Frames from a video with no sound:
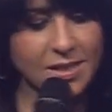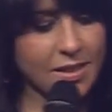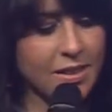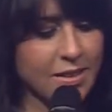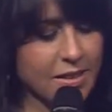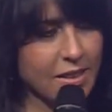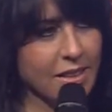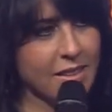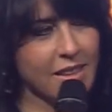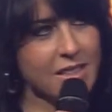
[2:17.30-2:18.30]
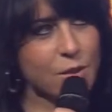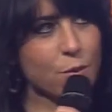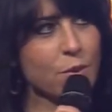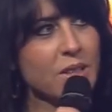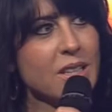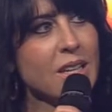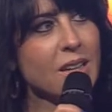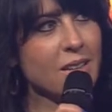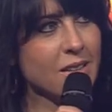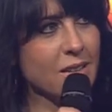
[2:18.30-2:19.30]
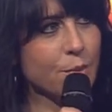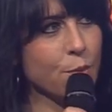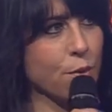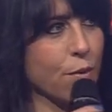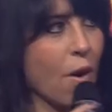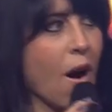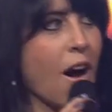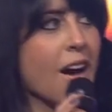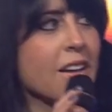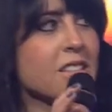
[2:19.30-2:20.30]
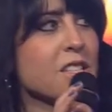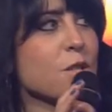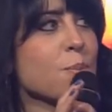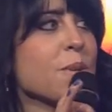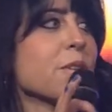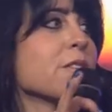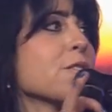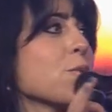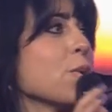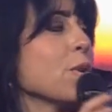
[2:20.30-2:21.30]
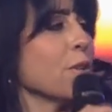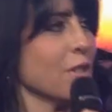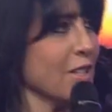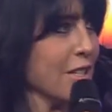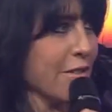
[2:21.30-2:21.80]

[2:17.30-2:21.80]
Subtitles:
And that's a really broad spiritual